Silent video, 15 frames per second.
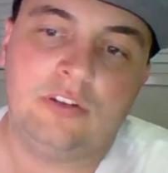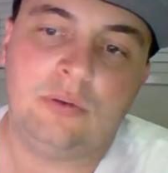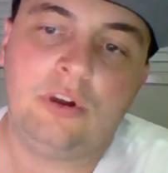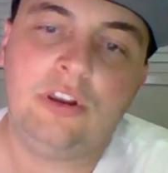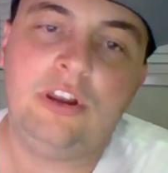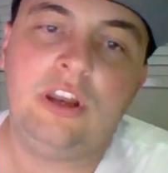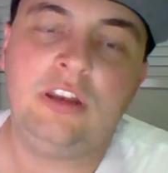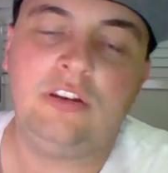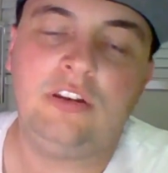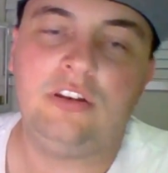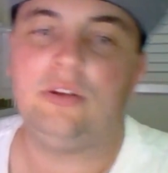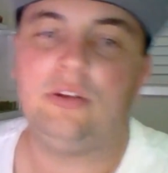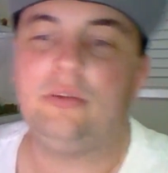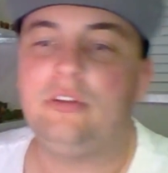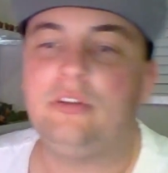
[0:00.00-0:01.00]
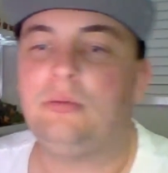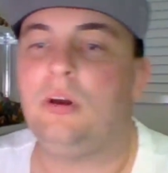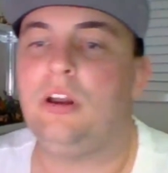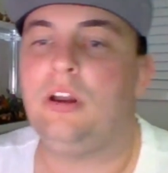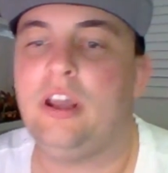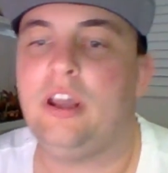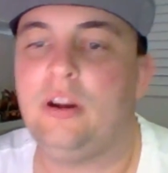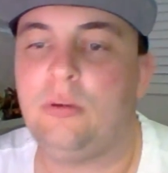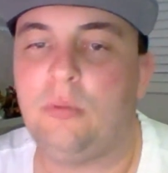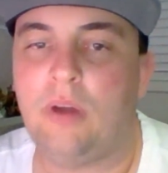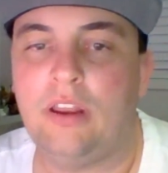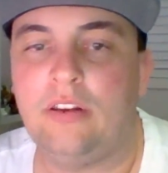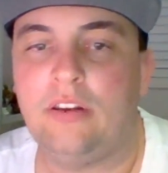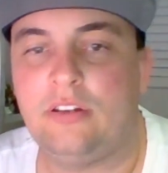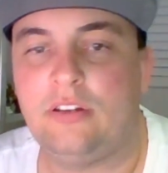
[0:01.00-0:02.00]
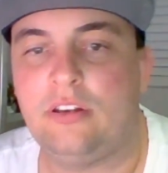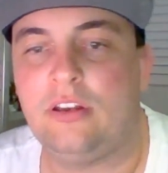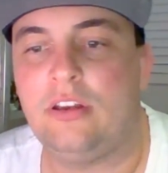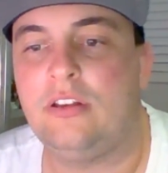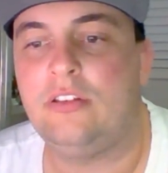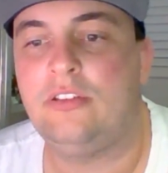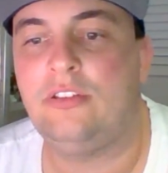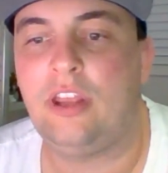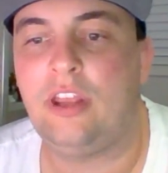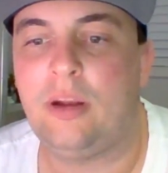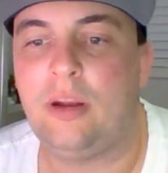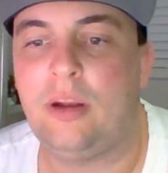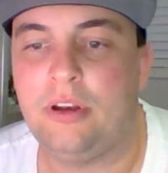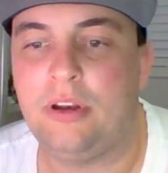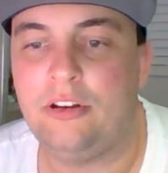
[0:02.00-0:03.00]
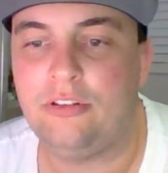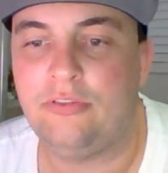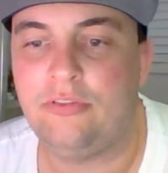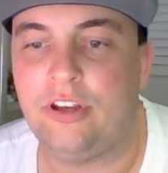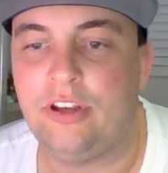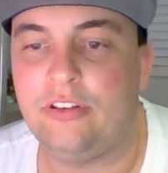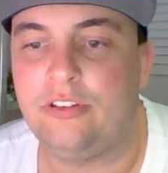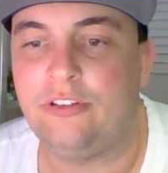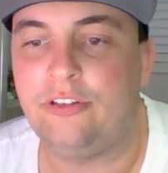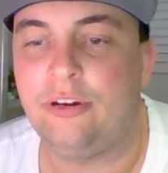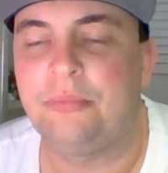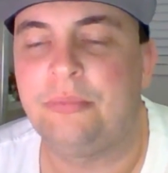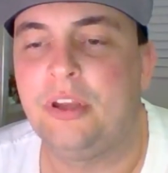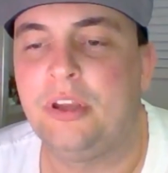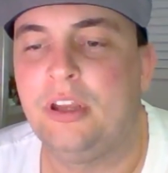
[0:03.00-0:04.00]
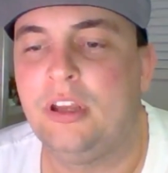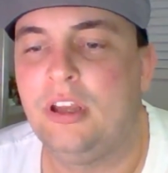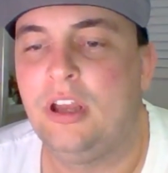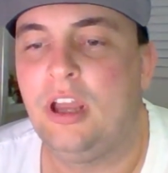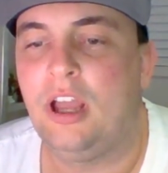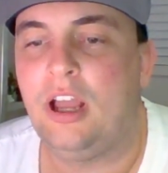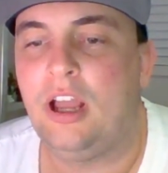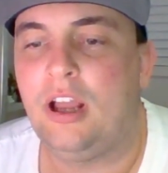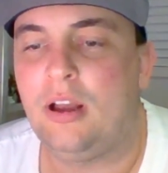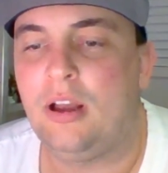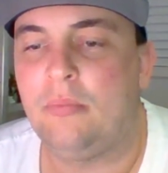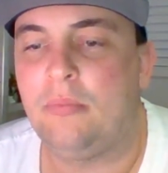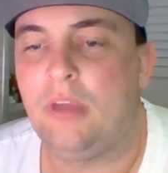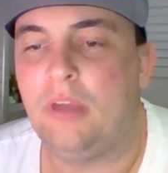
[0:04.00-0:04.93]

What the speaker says: what you need to do is work out a way to set up an intravenous drip, and